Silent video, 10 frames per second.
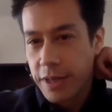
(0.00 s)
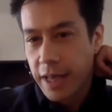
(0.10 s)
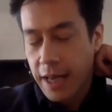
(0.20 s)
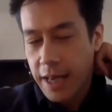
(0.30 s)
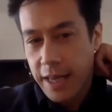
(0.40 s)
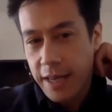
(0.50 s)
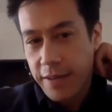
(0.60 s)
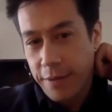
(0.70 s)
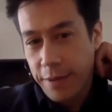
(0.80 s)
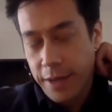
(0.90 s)
that I
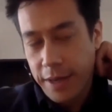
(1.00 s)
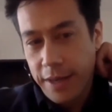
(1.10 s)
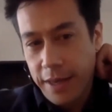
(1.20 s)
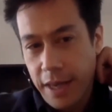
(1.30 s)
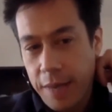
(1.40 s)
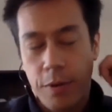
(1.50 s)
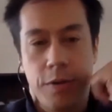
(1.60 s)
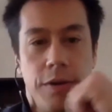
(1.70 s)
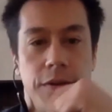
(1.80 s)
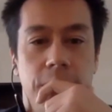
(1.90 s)
came
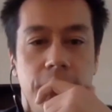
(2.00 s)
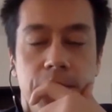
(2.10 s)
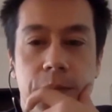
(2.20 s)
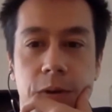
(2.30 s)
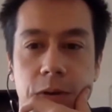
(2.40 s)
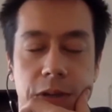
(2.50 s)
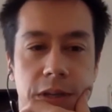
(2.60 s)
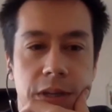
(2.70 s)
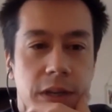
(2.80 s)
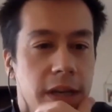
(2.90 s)
across which
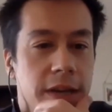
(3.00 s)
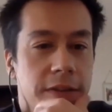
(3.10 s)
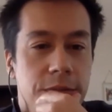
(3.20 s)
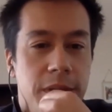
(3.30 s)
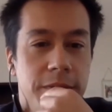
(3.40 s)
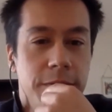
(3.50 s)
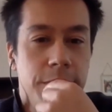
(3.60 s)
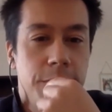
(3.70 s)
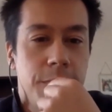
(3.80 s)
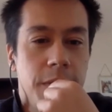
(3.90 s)
didn't have as many
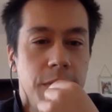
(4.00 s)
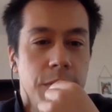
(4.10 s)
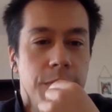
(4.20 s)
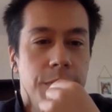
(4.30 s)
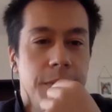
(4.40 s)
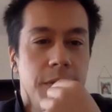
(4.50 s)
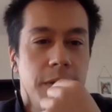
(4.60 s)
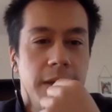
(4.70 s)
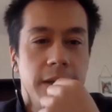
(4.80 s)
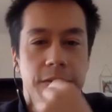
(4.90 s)
votes, but I thought it would be
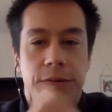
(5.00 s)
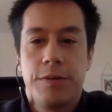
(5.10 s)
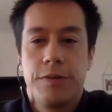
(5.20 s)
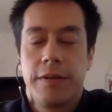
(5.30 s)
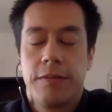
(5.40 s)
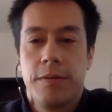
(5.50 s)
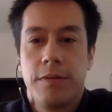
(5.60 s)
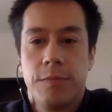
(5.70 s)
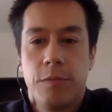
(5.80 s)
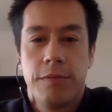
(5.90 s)
quite nice to address, which
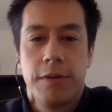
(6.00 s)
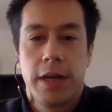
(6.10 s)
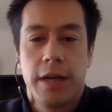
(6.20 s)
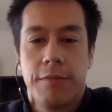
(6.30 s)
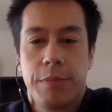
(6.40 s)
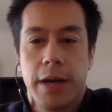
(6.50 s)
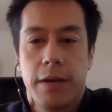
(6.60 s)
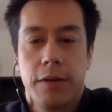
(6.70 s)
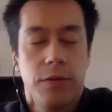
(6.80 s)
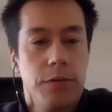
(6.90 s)
is more of a kind of
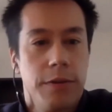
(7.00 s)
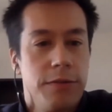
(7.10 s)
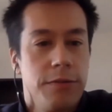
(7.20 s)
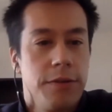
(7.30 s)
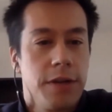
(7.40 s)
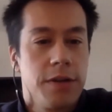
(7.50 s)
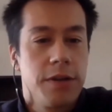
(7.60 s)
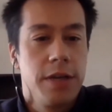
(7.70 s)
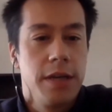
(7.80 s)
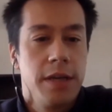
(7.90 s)
practical question,
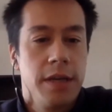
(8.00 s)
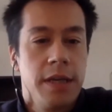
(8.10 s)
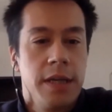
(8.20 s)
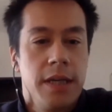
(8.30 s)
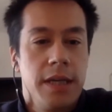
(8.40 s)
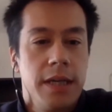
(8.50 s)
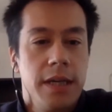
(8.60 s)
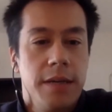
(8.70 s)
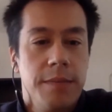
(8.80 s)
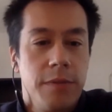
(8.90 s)
actually.
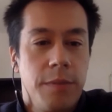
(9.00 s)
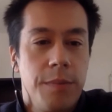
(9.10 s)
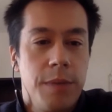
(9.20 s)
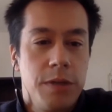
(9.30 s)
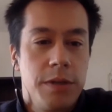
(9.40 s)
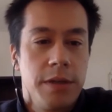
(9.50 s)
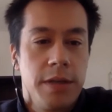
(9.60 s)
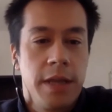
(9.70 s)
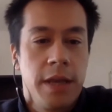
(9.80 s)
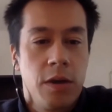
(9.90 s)
Someone mentioned
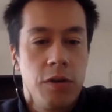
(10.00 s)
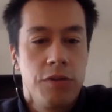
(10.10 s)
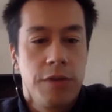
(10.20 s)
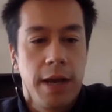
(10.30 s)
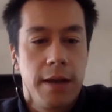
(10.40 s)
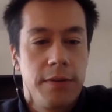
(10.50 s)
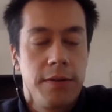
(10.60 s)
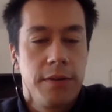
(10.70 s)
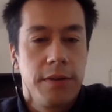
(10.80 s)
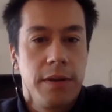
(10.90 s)
that their contract
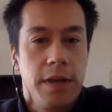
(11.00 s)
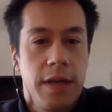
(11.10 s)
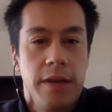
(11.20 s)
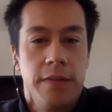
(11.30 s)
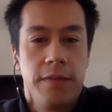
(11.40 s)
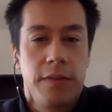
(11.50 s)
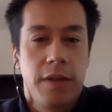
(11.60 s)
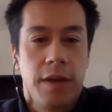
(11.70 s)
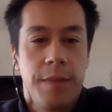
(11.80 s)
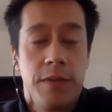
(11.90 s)
is
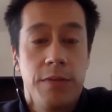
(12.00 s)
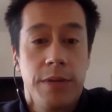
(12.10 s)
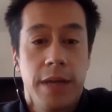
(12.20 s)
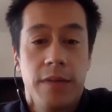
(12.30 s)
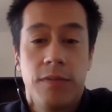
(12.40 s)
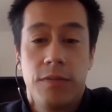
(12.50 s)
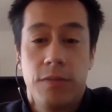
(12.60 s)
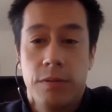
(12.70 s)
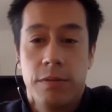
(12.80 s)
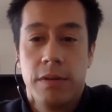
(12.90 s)
coming to an end
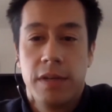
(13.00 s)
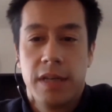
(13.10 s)
soon,